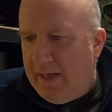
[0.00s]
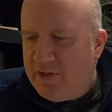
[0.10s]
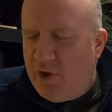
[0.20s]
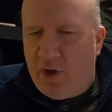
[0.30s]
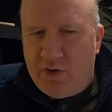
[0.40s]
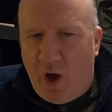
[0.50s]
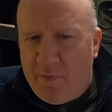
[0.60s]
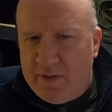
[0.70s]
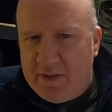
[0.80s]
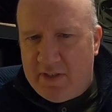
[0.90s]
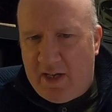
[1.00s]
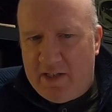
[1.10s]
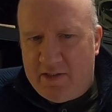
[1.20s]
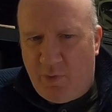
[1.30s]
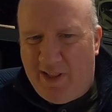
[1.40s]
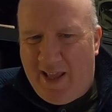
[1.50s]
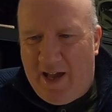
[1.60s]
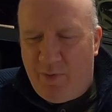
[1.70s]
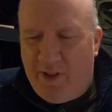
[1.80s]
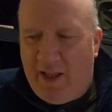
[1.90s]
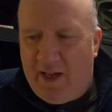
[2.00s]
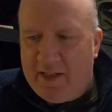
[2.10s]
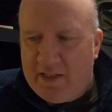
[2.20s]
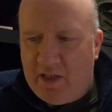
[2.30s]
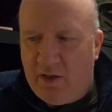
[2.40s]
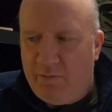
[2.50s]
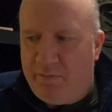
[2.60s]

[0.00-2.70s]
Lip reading: is not as often as I would like,